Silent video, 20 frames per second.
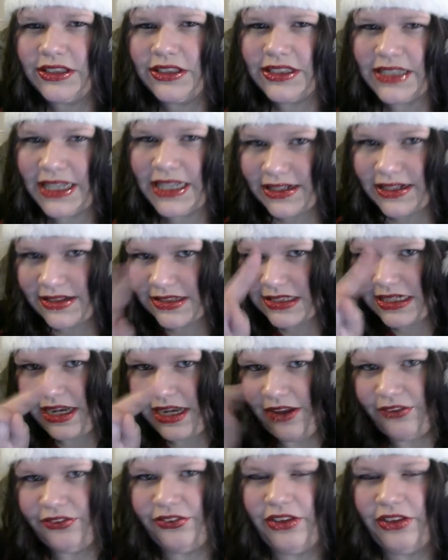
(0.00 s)
little
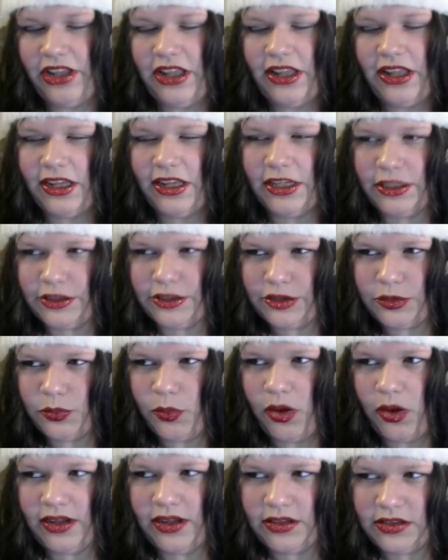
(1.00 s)
sniff as to
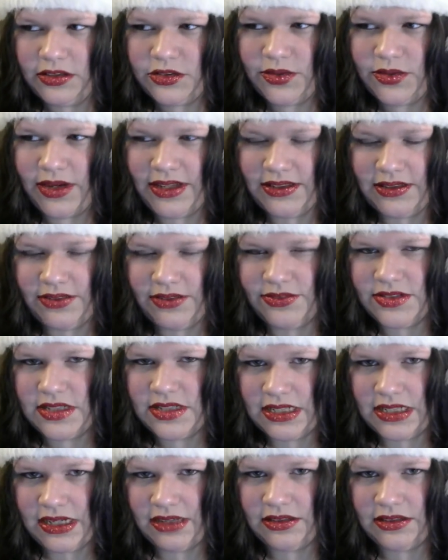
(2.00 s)
what
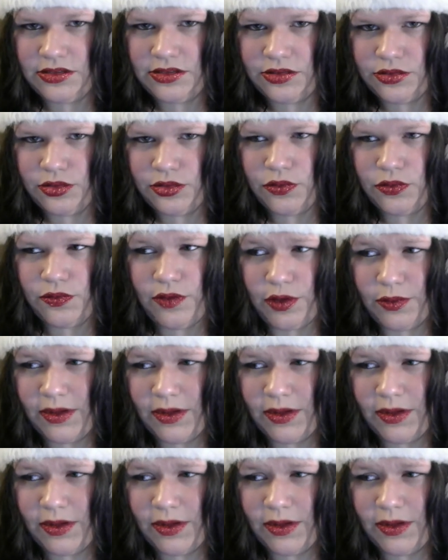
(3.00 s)
2017 has in store for you.